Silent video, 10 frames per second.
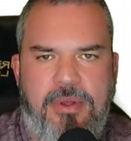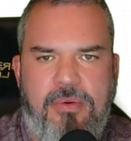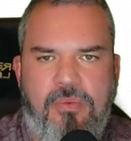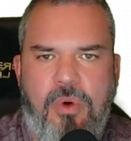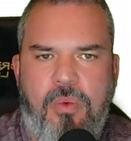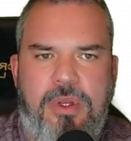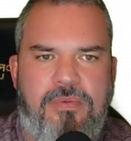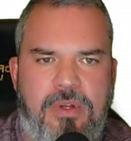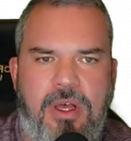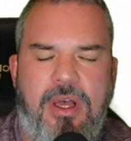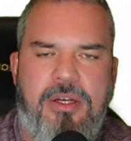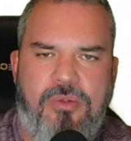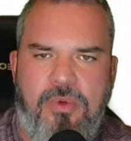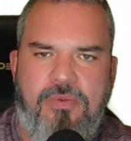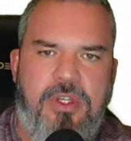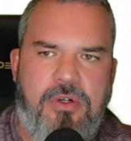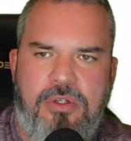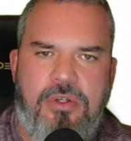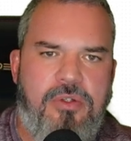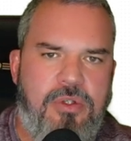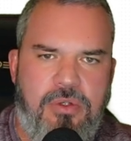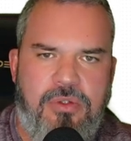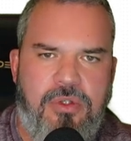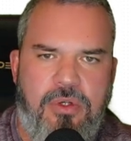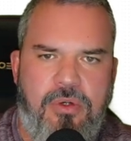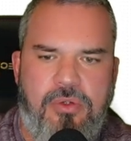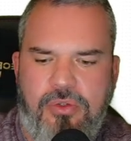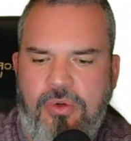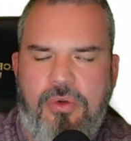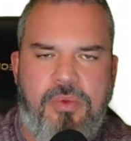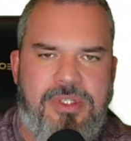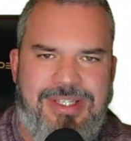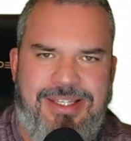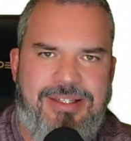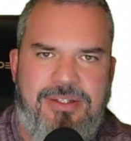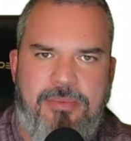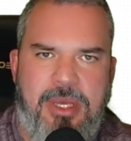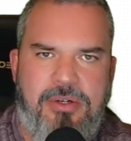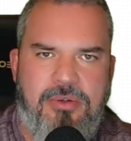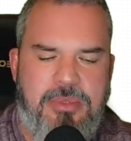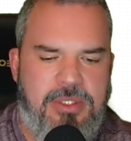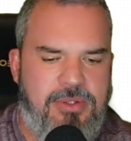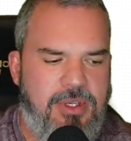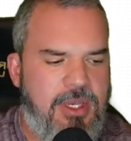What we've done is we've introduced you to soil resistance measurements.